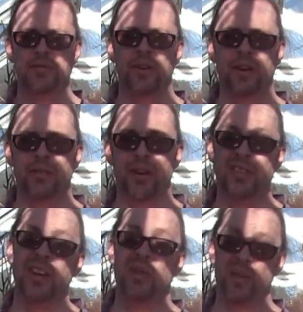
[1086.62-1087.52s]
5
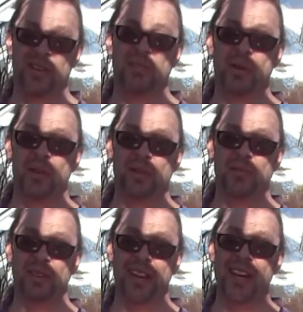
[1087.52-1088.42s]
rows, which to be
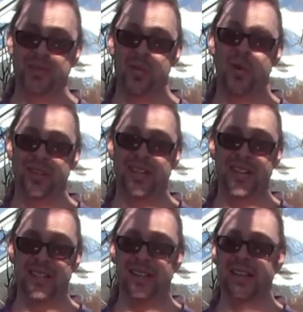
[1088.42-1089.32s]
honest with you is quite
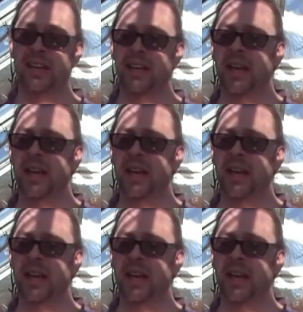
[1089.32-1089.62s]
easy,